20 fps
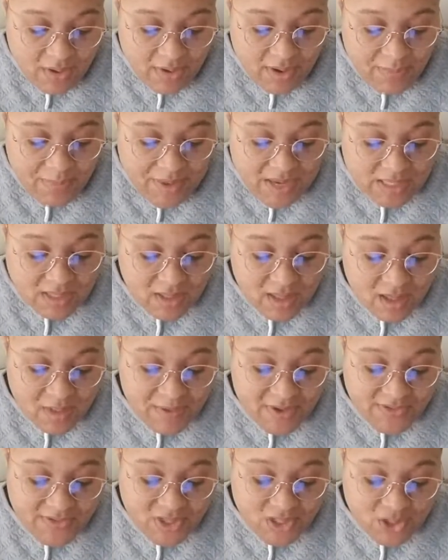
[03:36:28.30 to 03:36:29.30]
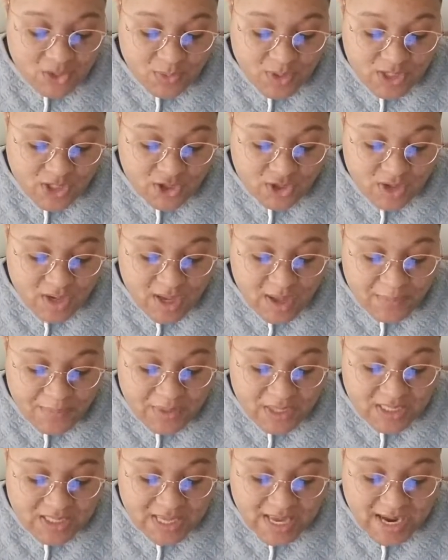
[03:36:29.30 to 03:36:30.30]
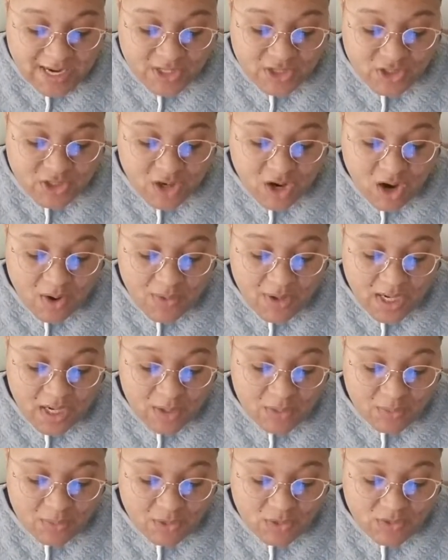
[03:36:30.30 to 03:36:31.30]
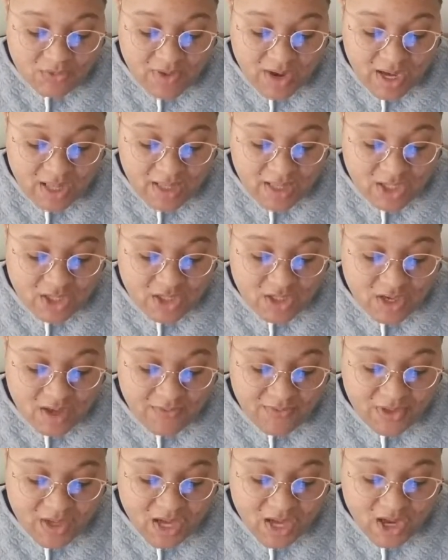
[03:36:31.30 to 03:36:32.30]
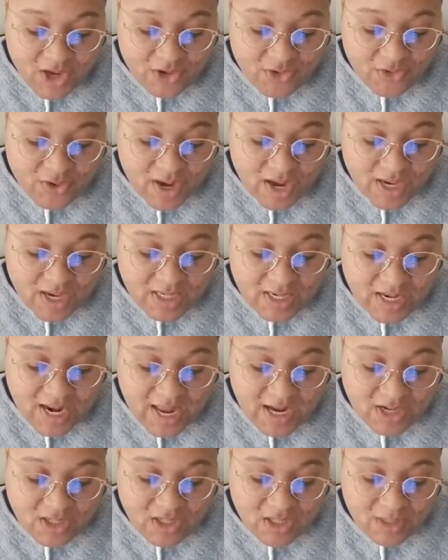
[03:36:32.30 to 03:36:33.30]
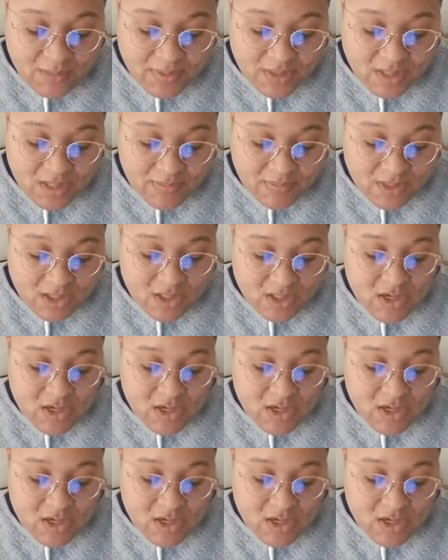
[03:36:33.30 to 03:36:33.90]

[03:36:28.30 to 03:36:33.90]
Based on the above situation, your company's actions are already equal to violation of the contract and actually limiting Ms.